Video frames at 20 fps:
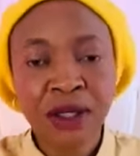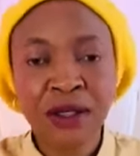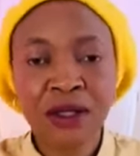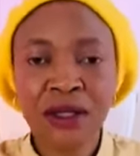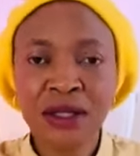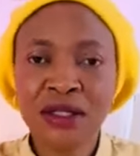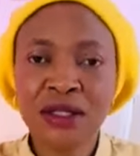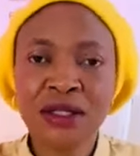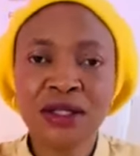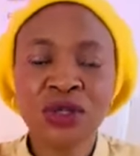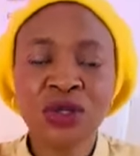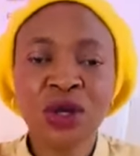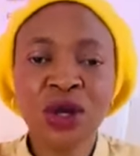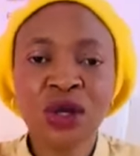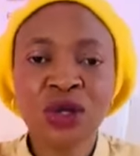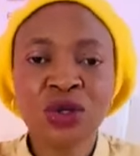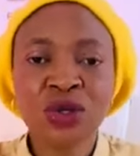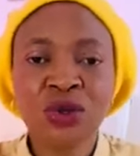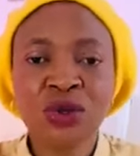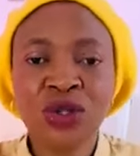This is
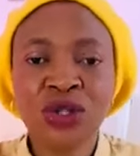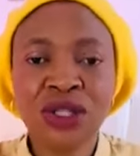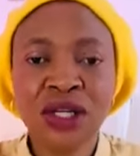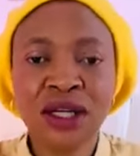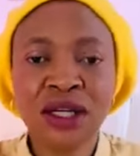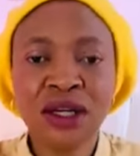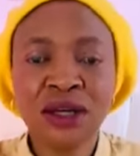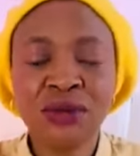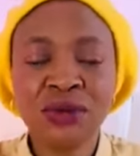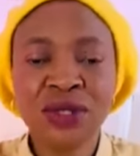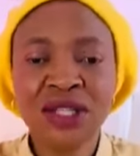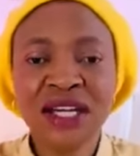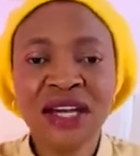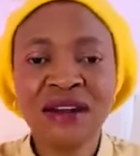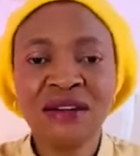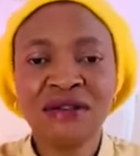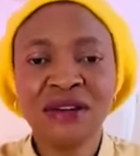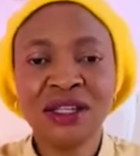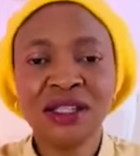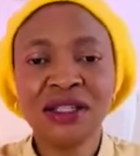God's Own Channel with
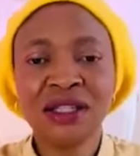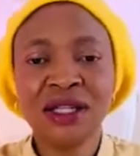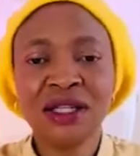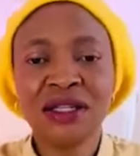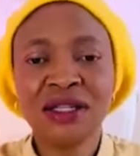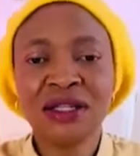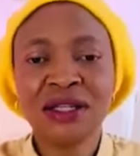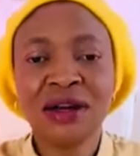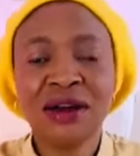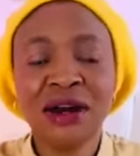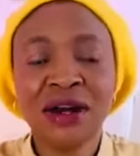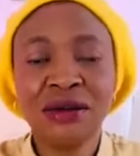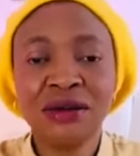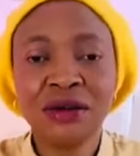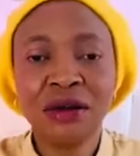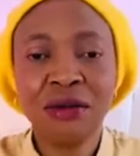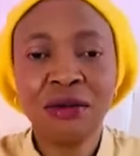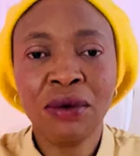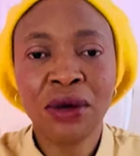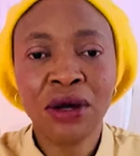Evangelist Sarah.
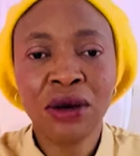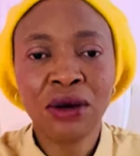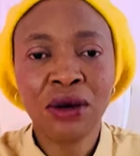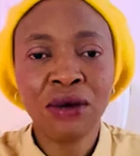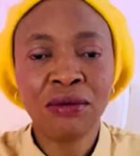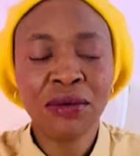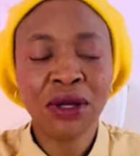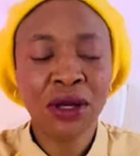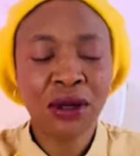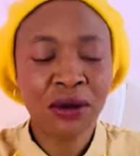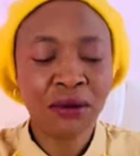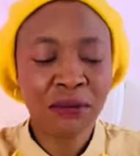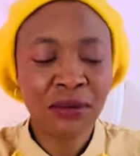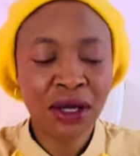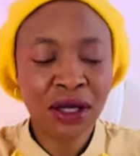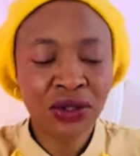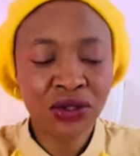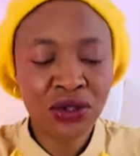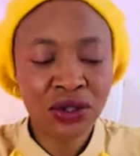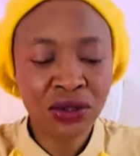You are welcome. The Lord
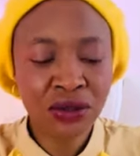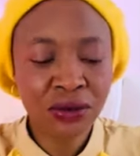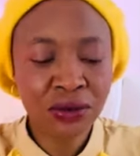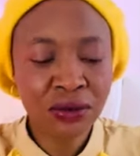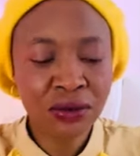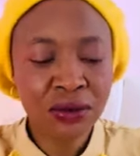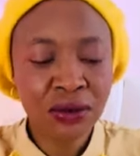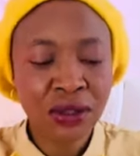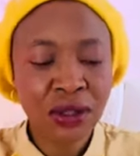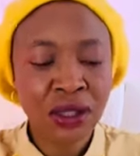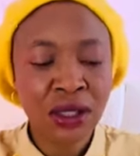bless you.